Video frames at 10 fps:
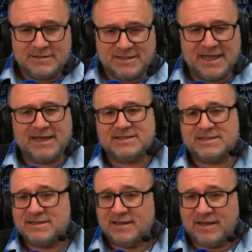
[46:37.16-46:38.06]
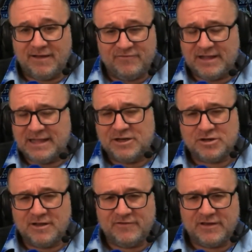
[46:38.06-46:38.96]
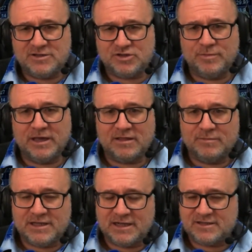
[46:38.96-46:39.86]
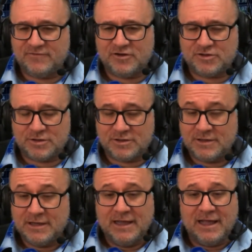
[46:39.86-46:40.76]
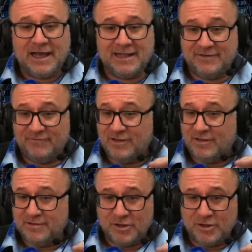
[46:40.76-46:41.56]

tax and financial affairs to make them tax efficient, and if